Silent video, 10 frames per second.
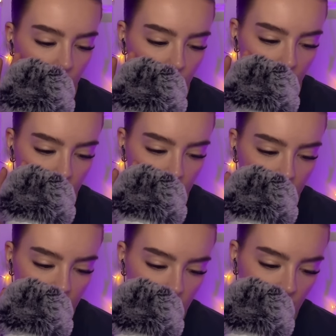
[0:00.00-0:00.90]
Pulp
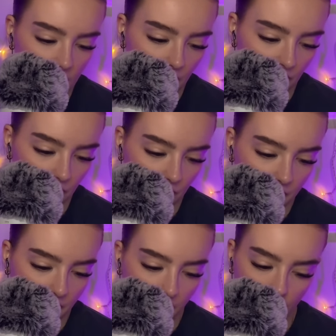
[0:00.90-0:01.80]
Fiction,
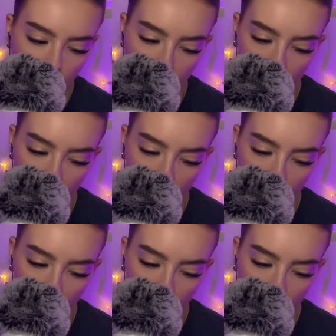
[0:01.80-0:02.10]
3. The